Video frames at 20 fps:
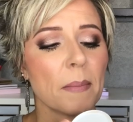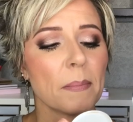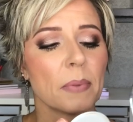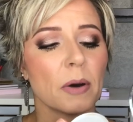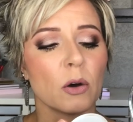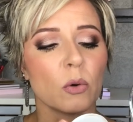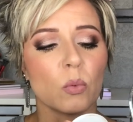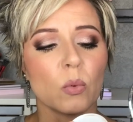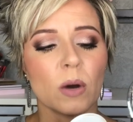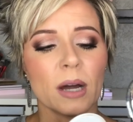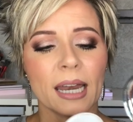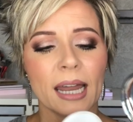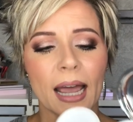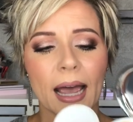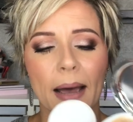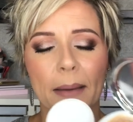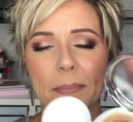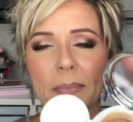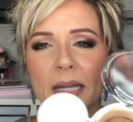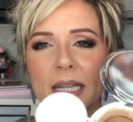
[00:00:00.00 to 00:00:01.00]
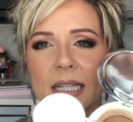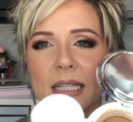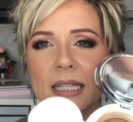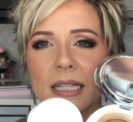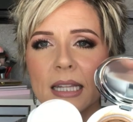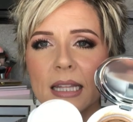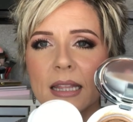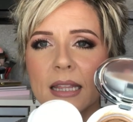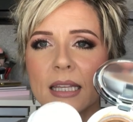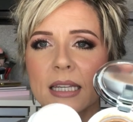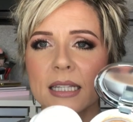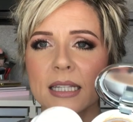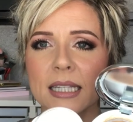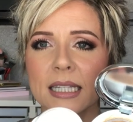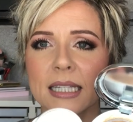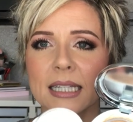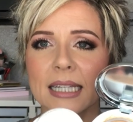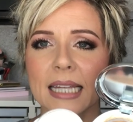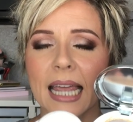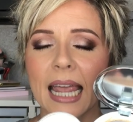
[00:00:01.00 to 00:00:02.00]
But what happens, this
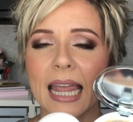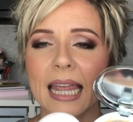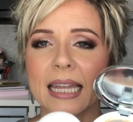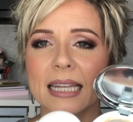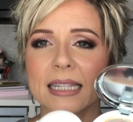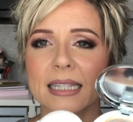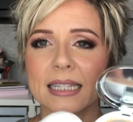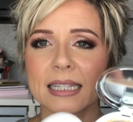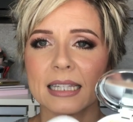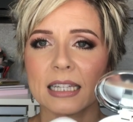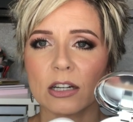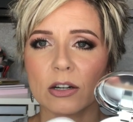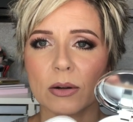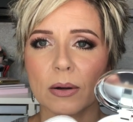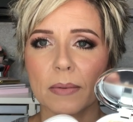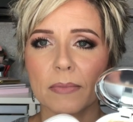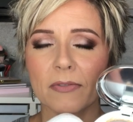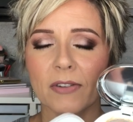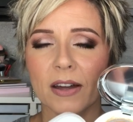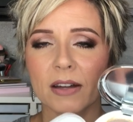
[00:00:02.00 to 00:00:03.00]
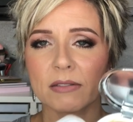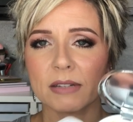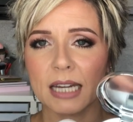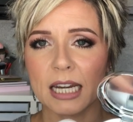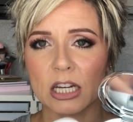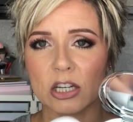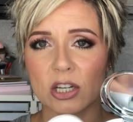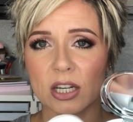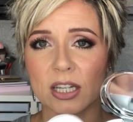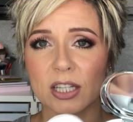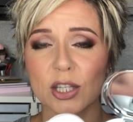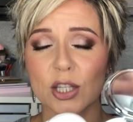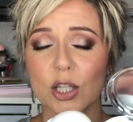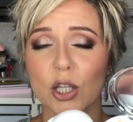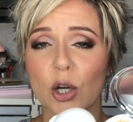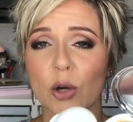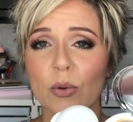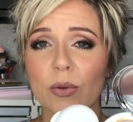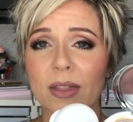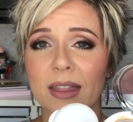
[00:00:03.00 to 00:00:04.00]
is a serum foundation.
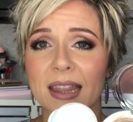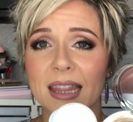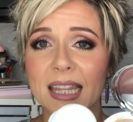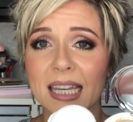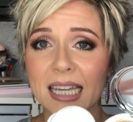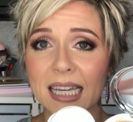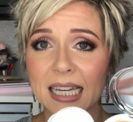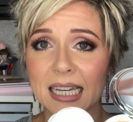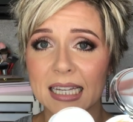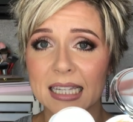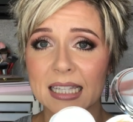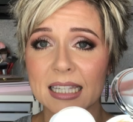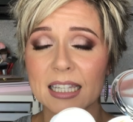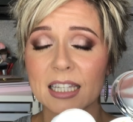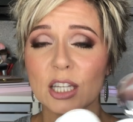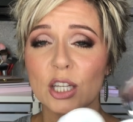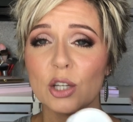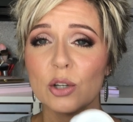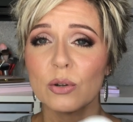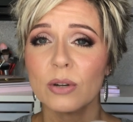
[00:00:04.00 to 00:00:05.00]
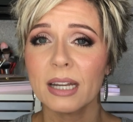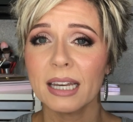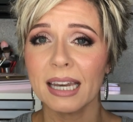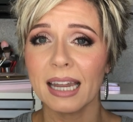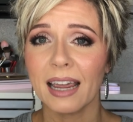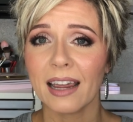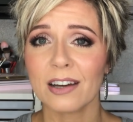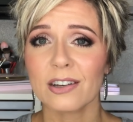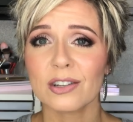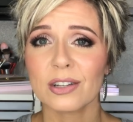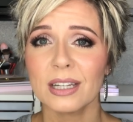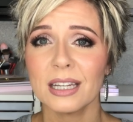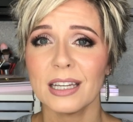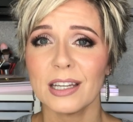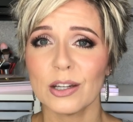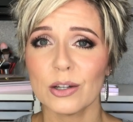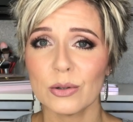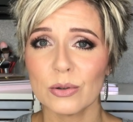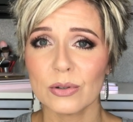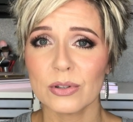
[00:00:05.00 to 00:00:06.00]
So this you can actually
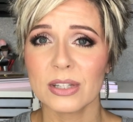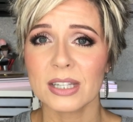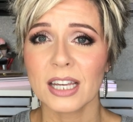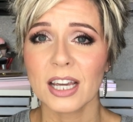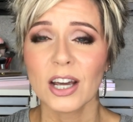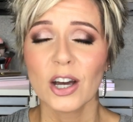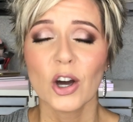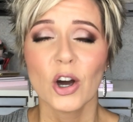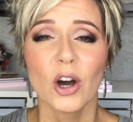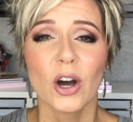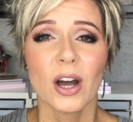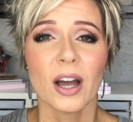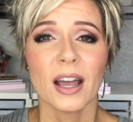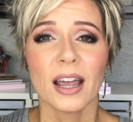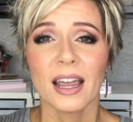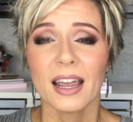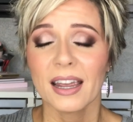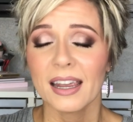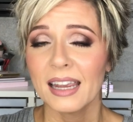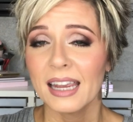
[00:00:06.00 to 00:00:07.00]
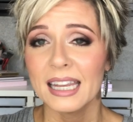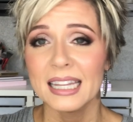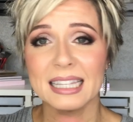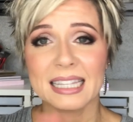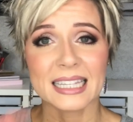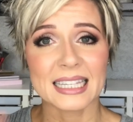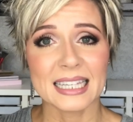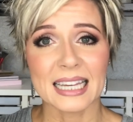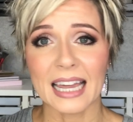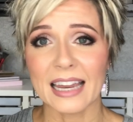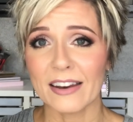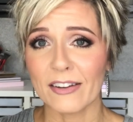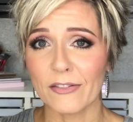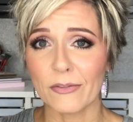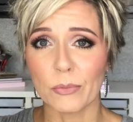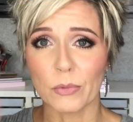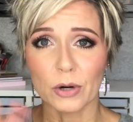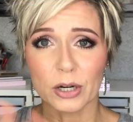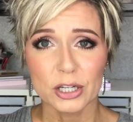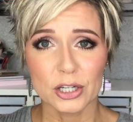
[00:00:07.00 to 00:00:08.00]
use instead
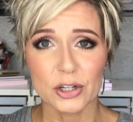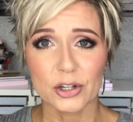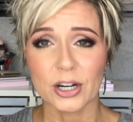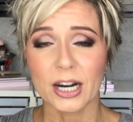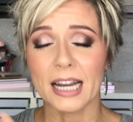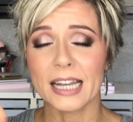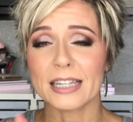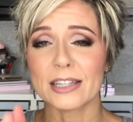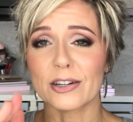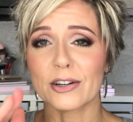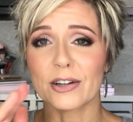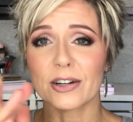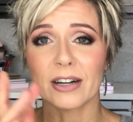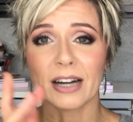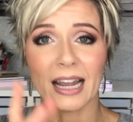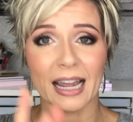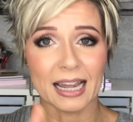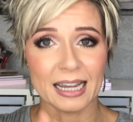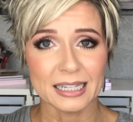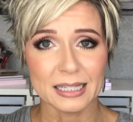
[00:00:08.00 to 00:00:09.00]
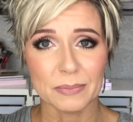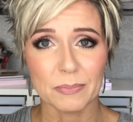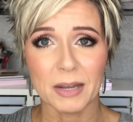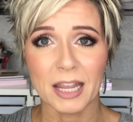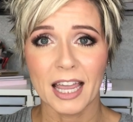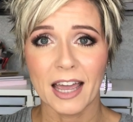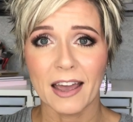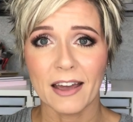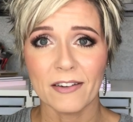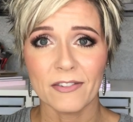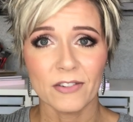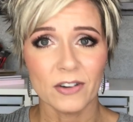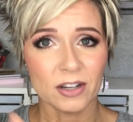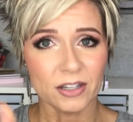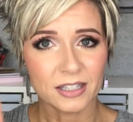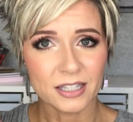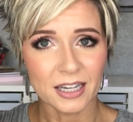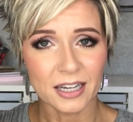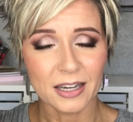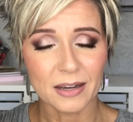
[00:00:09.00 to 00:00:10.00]
of moisturizer, SPF,
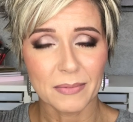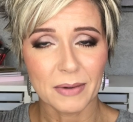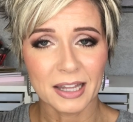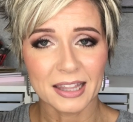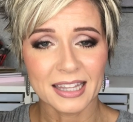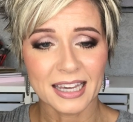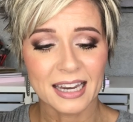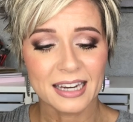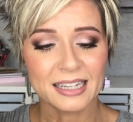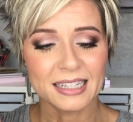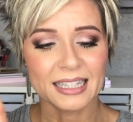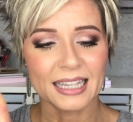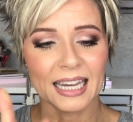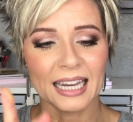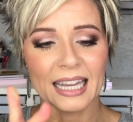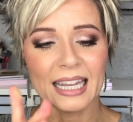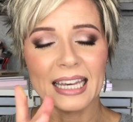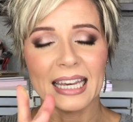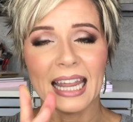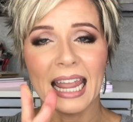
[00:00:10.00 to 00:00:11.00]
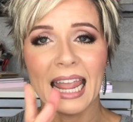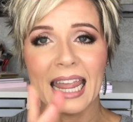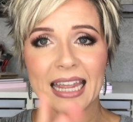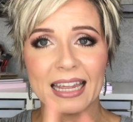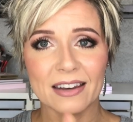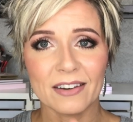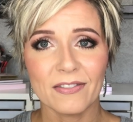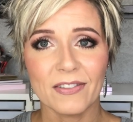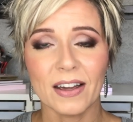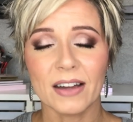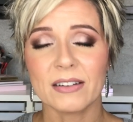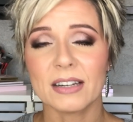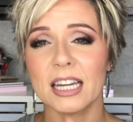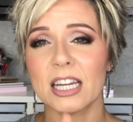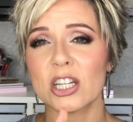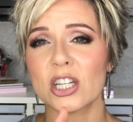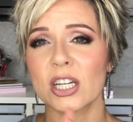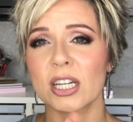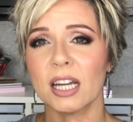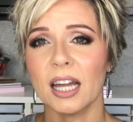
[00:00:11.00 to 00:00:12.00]
I'll tell you about that in a second, and
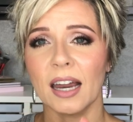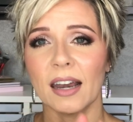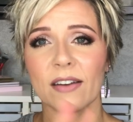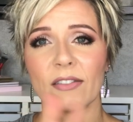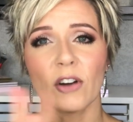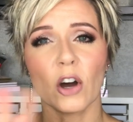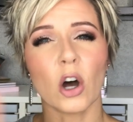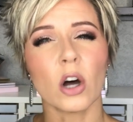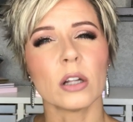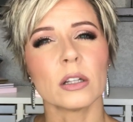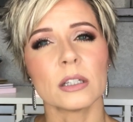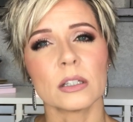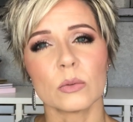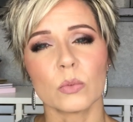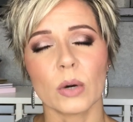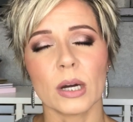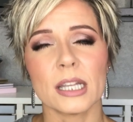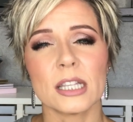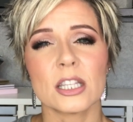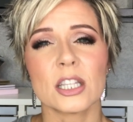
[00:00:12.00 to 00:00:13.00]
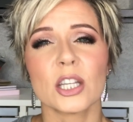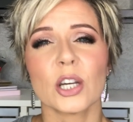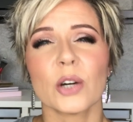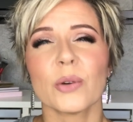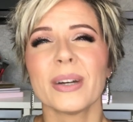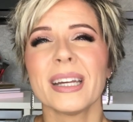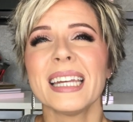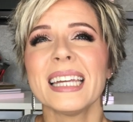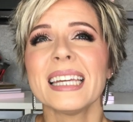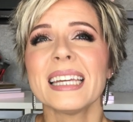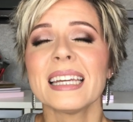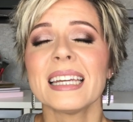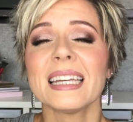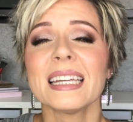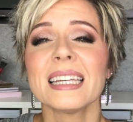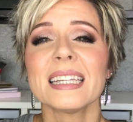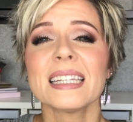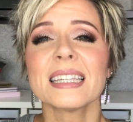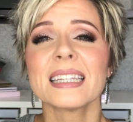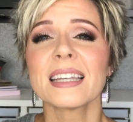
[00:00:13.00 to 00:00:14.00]
foundation kind of all in one. So it
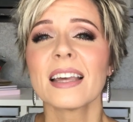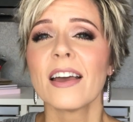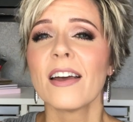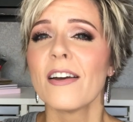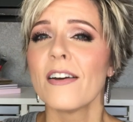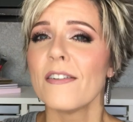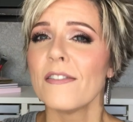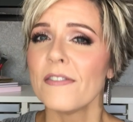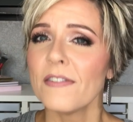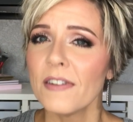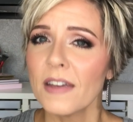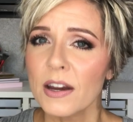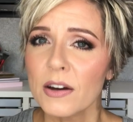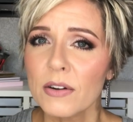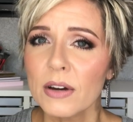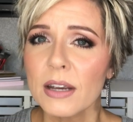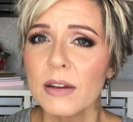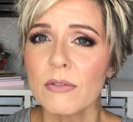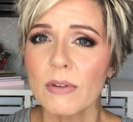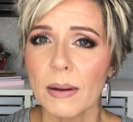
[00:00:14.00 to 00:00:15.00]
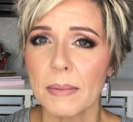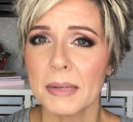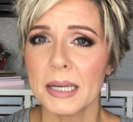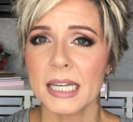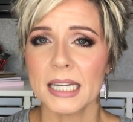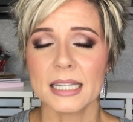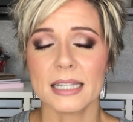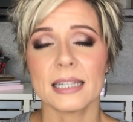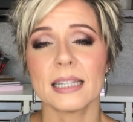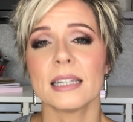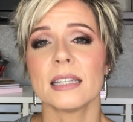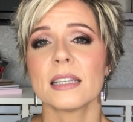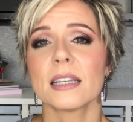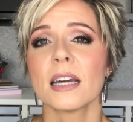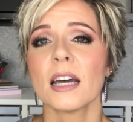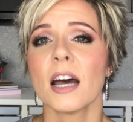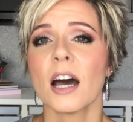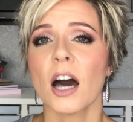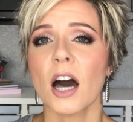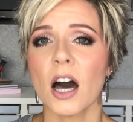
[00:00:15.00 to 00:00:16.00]
is very reminiscent
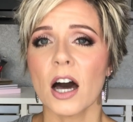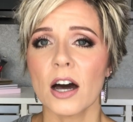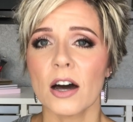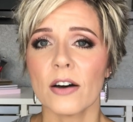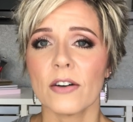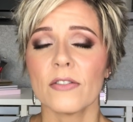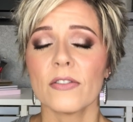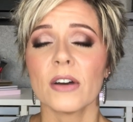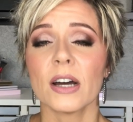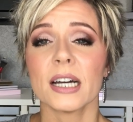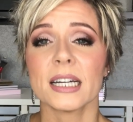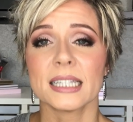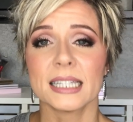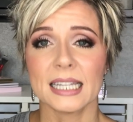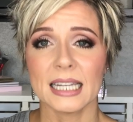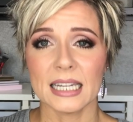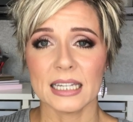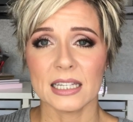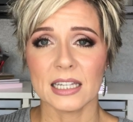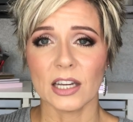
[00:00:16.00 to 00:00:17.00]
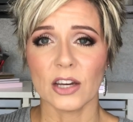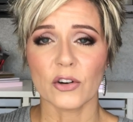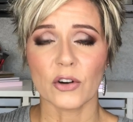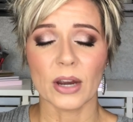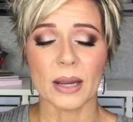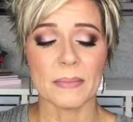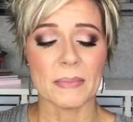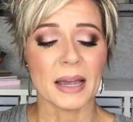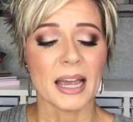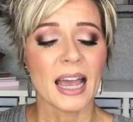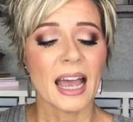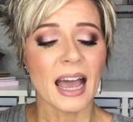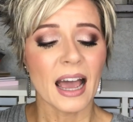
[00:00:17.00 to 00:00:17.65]
of a CC cream.